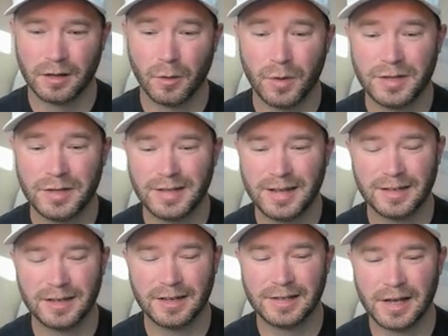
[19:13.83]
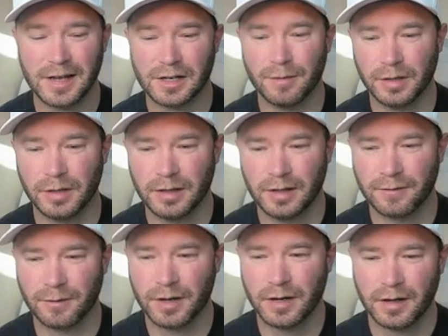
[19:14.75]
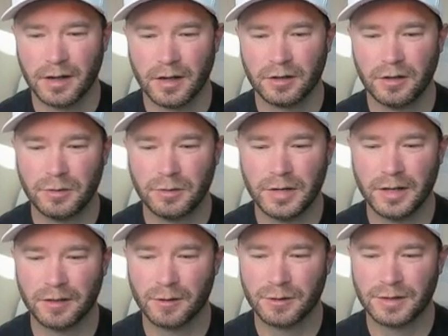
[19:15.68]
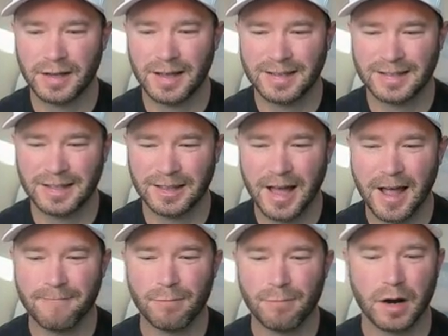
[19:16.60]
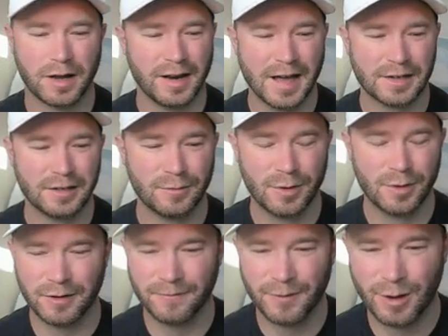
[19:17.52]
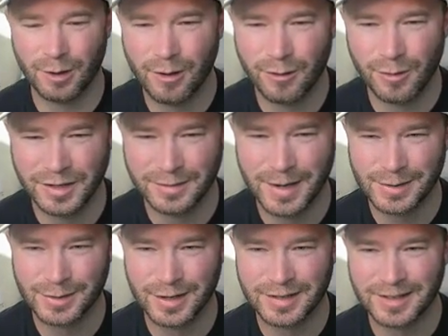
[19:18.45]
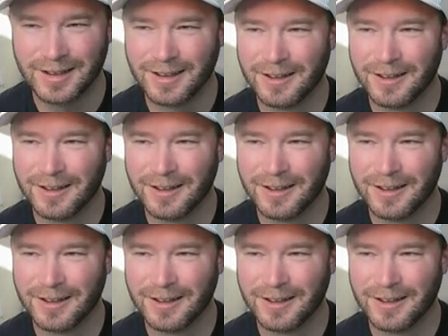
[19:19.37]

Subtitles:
The Wednesday and Sunday is actually completely free. Tuesday and Thursday is the live market action where you can follow along with these metrics.